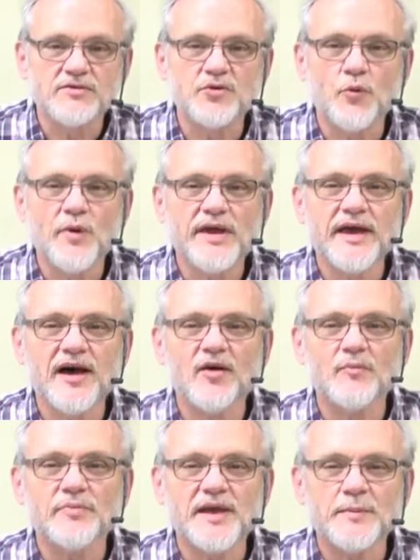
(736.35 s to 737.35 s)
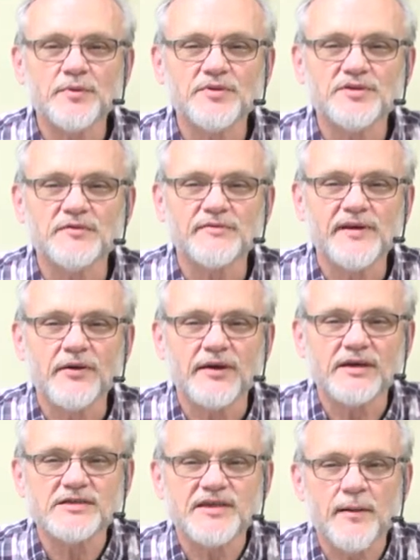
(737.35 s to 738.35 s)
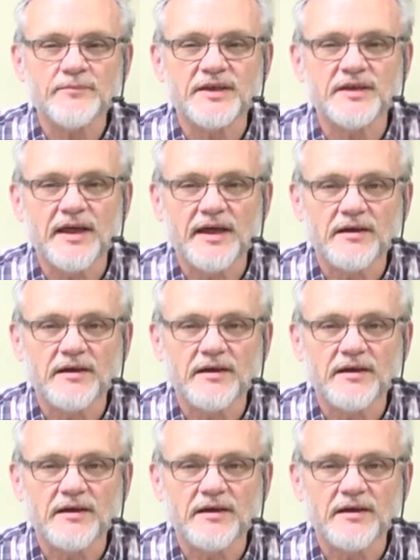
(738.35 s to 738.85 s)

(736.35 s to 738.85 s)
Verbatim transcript: Do we help people to feel accepted